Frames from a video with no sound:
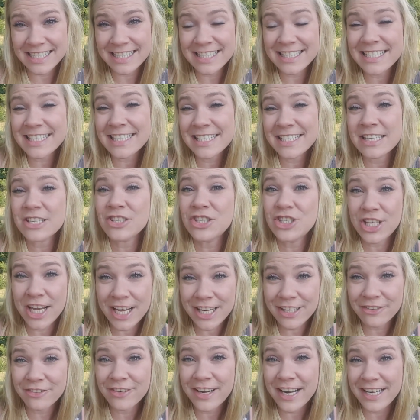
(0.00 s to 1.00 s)
This is
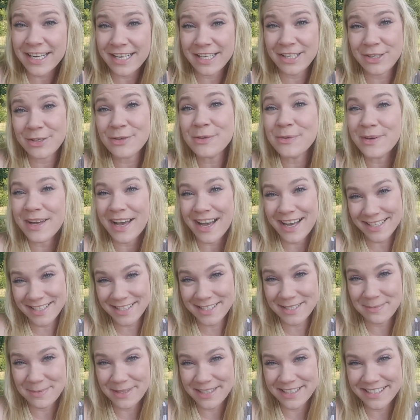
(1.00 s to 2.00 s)
generating you
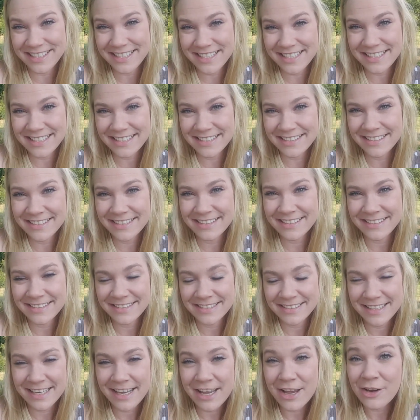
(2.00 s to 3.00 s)
customers.
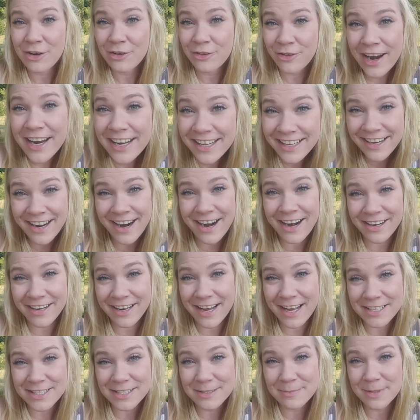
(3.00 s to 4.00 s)
Credit card
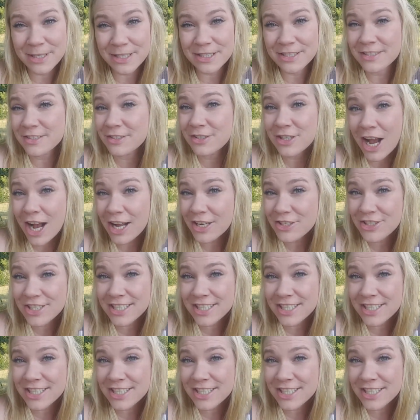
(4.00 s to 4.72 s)
customers, not